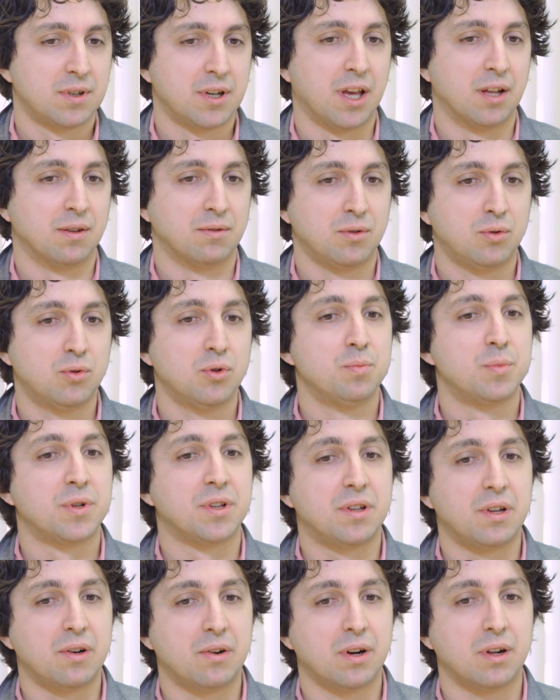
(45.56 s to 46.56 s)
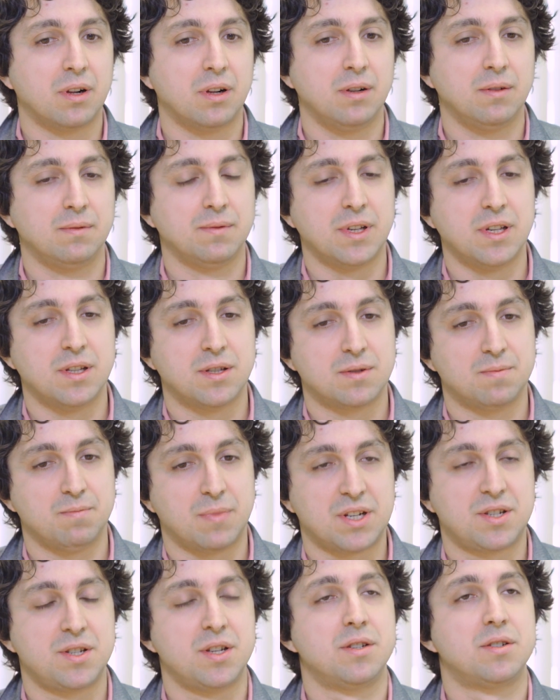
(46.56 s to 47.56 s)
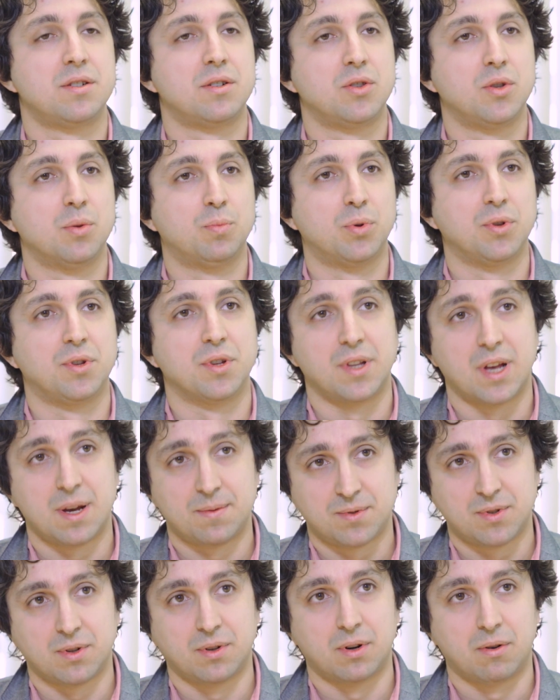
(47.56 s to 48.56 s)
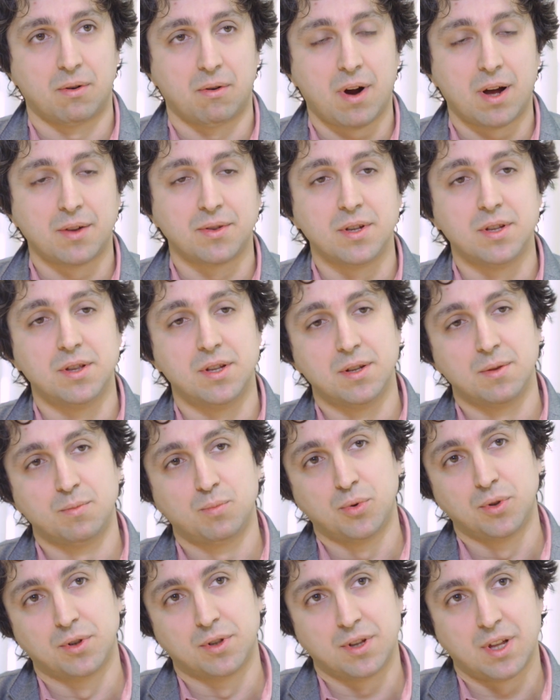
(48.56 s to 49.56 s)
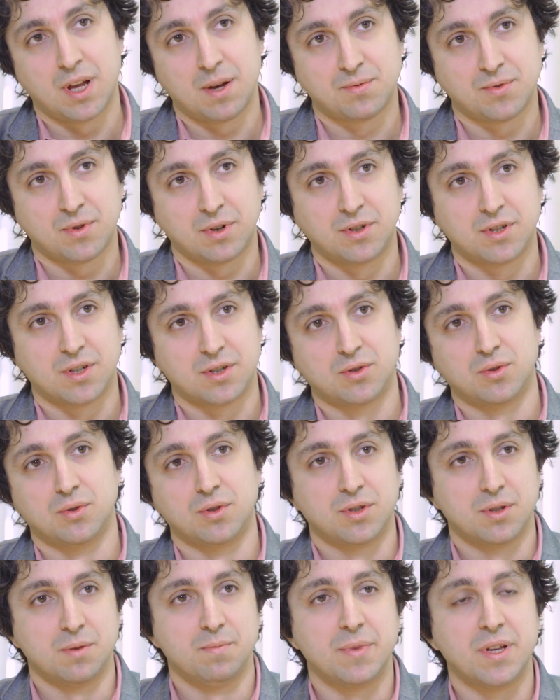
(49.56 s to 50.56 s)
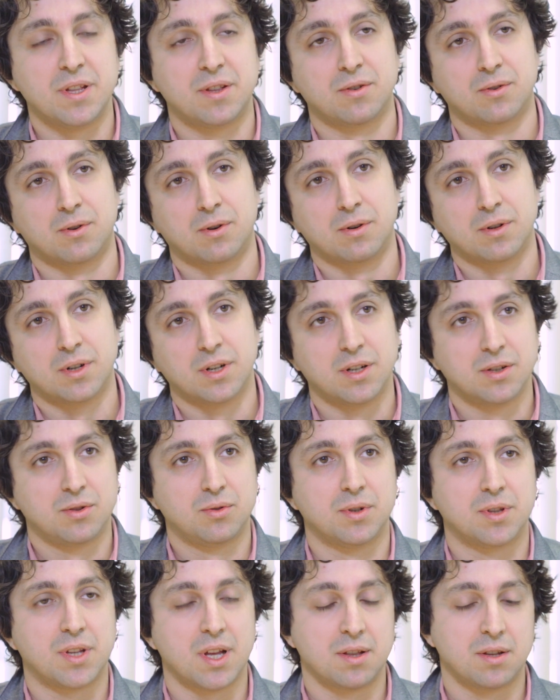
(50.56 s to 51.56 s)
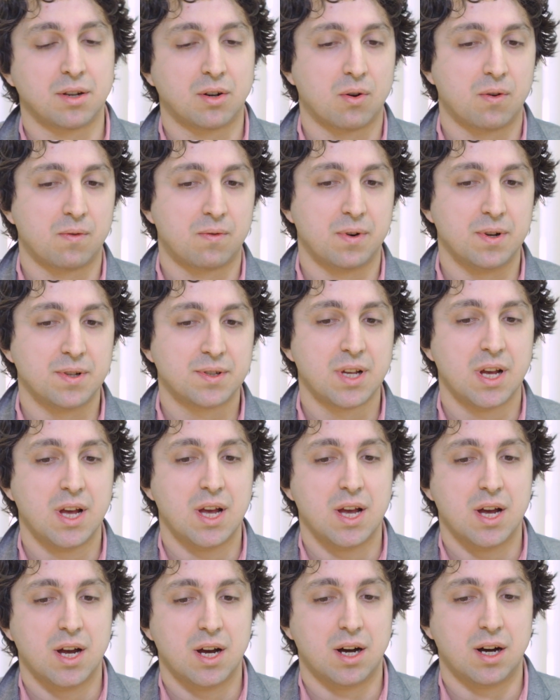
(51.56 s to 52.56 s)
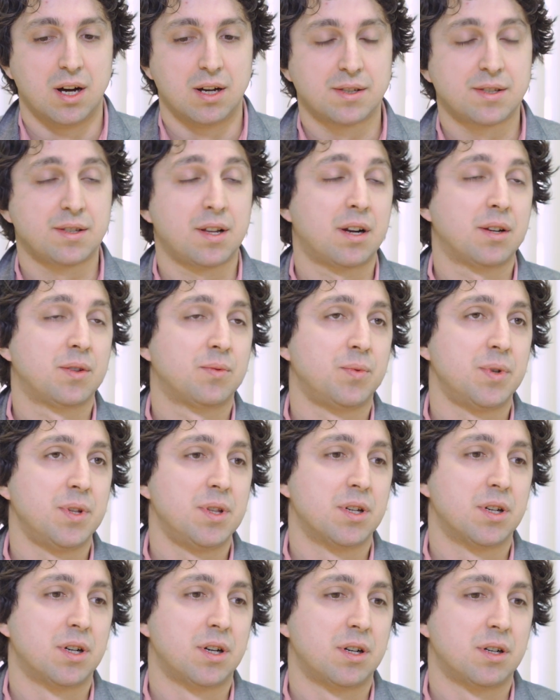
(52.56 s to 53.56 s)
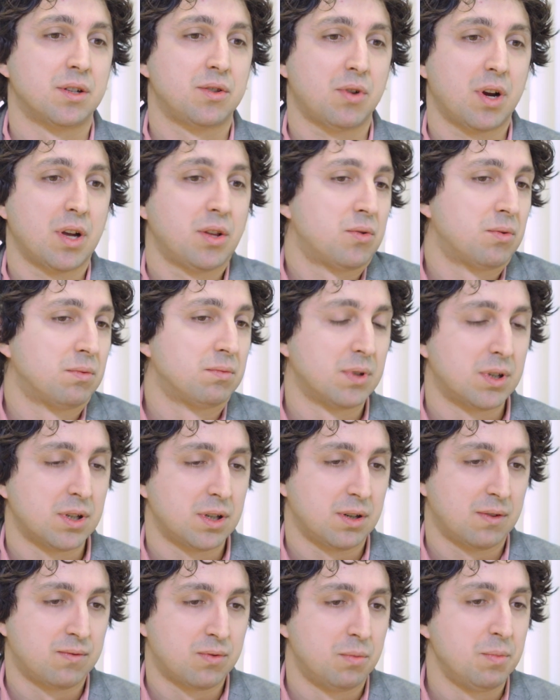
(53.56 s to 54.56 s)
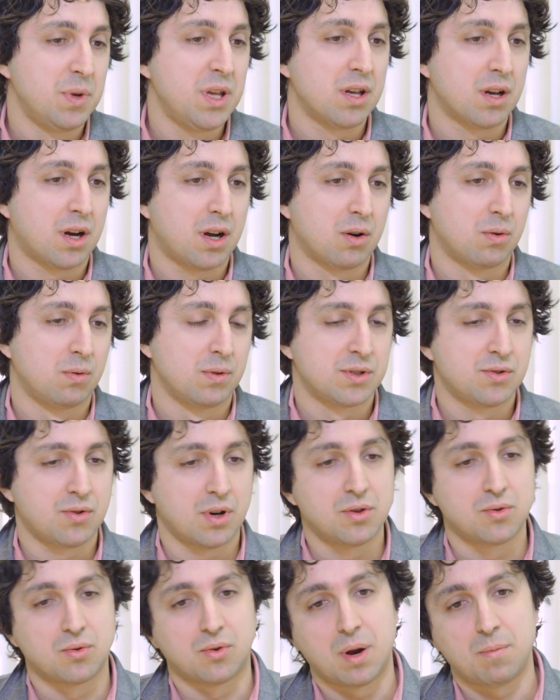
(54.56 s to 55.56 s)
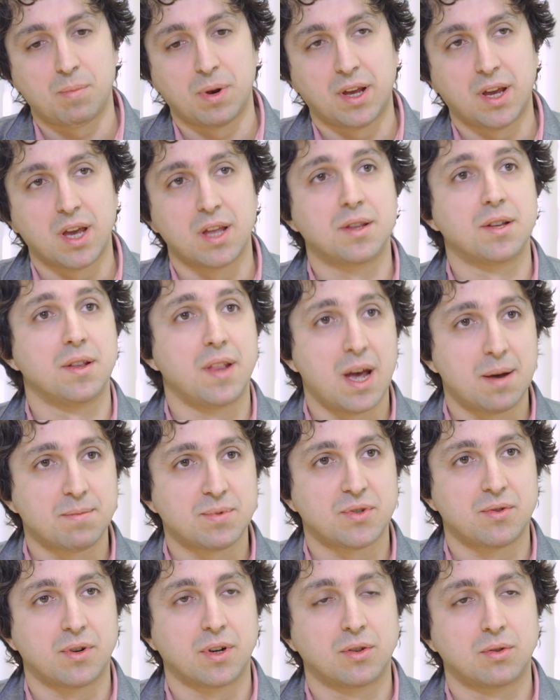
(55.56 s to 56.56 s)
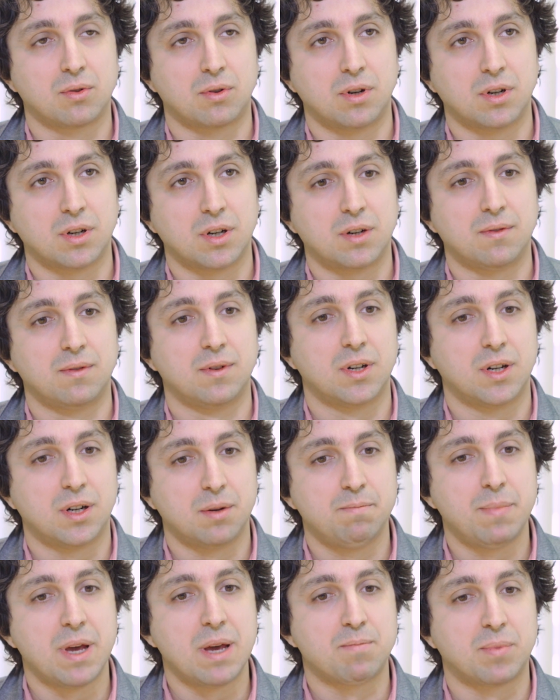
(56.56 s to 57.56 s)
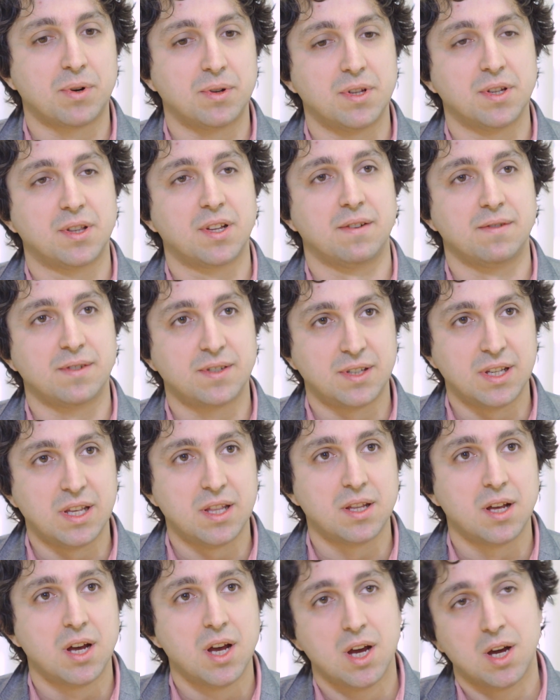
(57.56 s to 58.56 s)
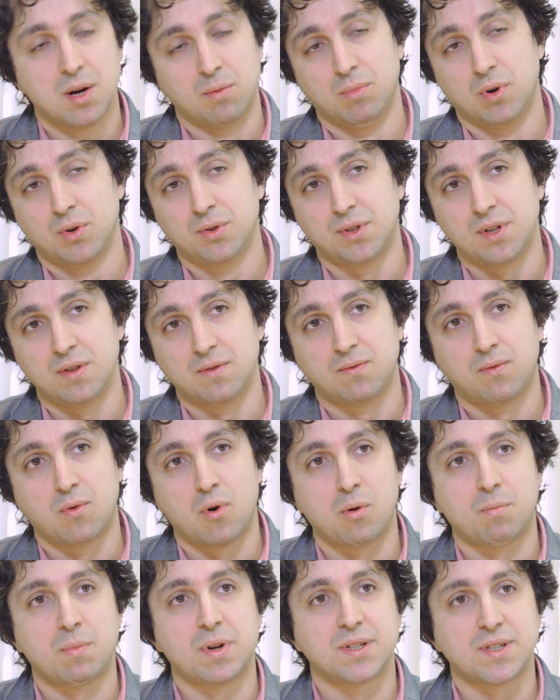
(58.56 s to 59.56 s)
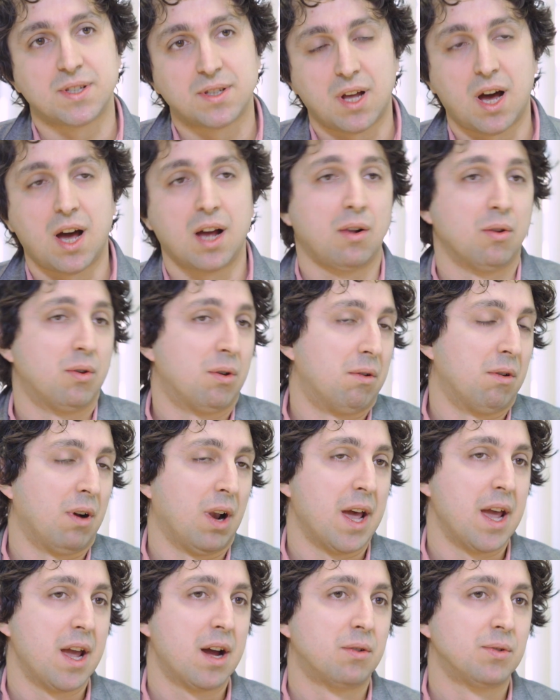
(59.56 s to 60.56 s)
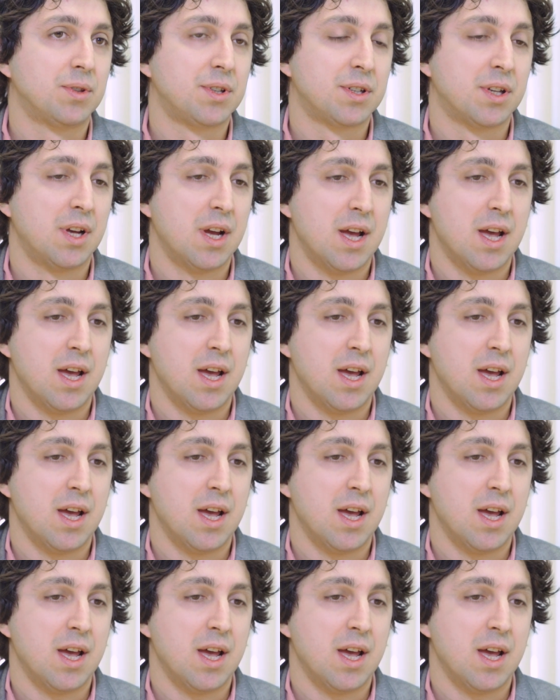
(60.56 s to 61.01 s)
again, good material, it's much easier to put an abstract around it than put an abstract just to submit or uh, to attend the conference. Uh, start with uh, trying to, uh, for me, I always try to replicate an abstract or a, uh, a paper that I've seen both in format, style or layout